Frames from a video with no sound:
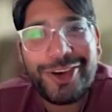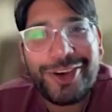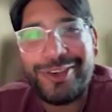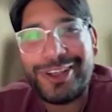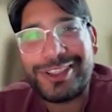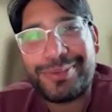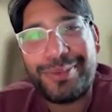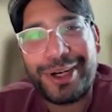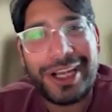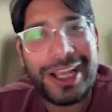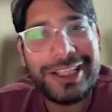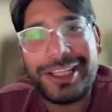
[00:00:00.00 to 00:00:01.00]
there's always,
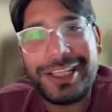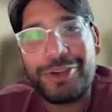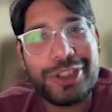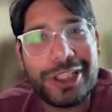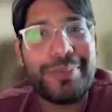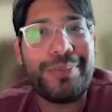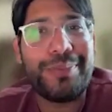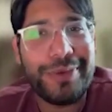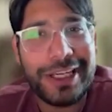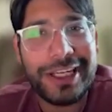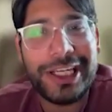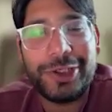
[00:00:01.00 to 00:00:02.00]
but I think those are the
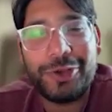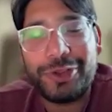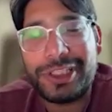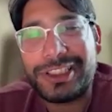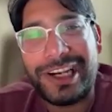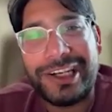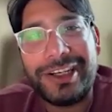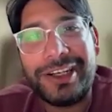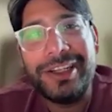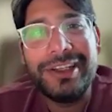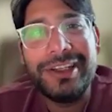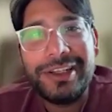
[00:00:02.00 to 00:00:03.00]
brilliant two things, right?
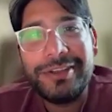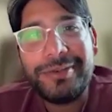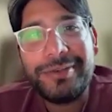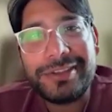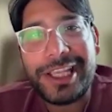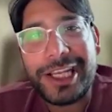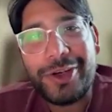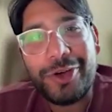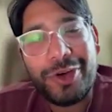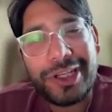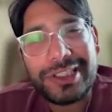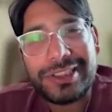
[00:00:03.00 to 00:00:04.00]
Saying
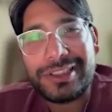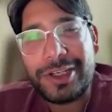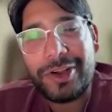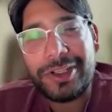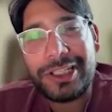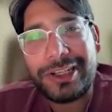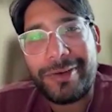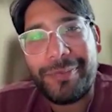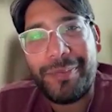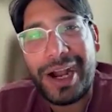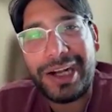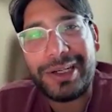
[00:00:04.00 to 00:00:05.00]
no is not the tough
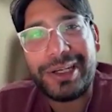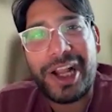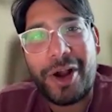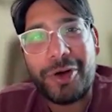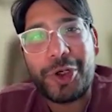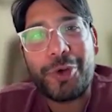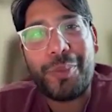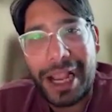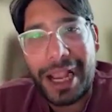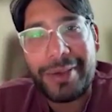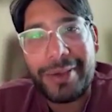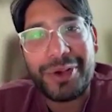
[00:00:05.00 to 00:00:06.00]
part. How to
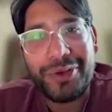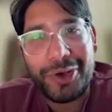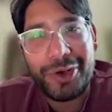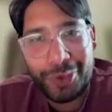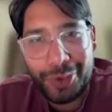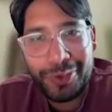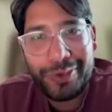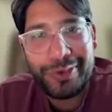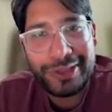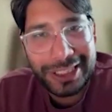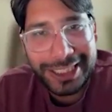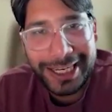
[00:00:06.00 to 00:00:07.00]
back up your no
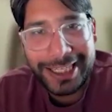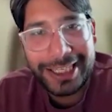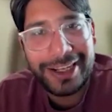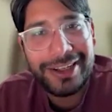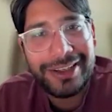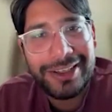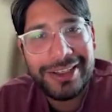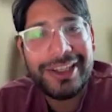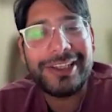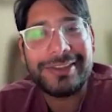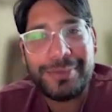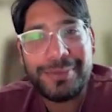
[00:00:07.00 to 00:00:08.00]
with the data
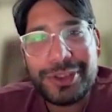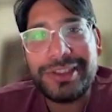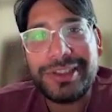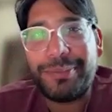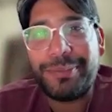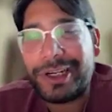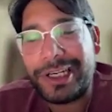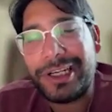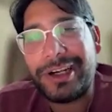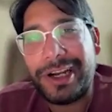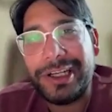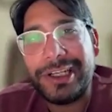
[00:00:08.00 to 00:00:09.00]
is most
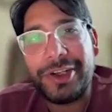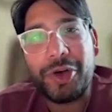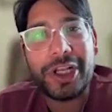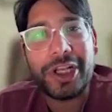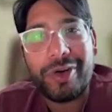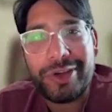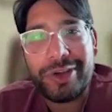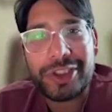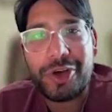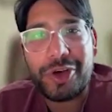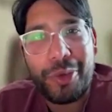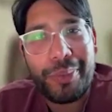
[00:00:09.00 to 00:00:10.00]
important, right? You can
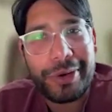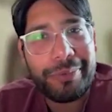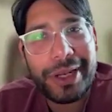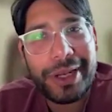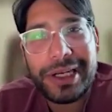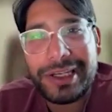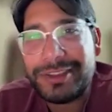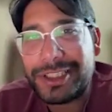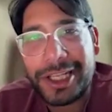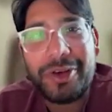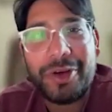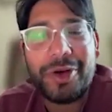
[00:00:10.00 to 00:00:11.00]
always go prepared and
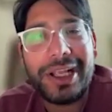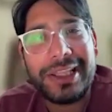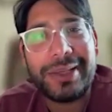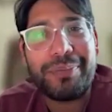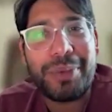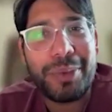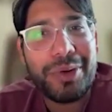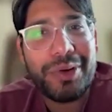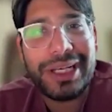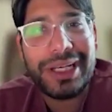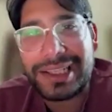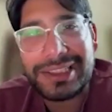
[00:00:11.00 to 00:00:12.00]
say no. I think people
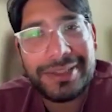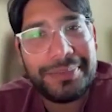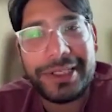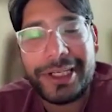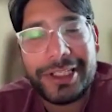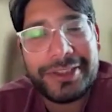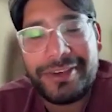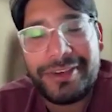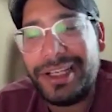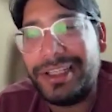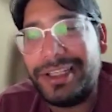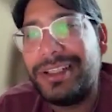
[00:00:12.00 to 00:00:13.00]
will accept it. It's
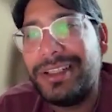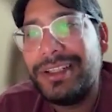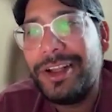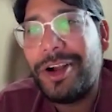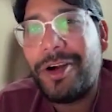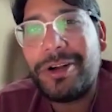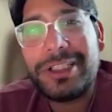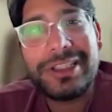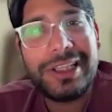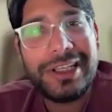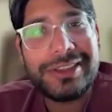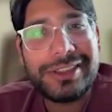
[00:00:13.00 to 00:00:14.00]
fine. Or the
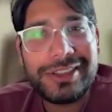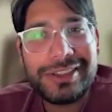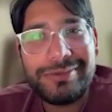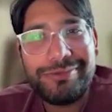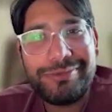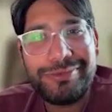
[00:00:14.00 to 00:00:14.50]
things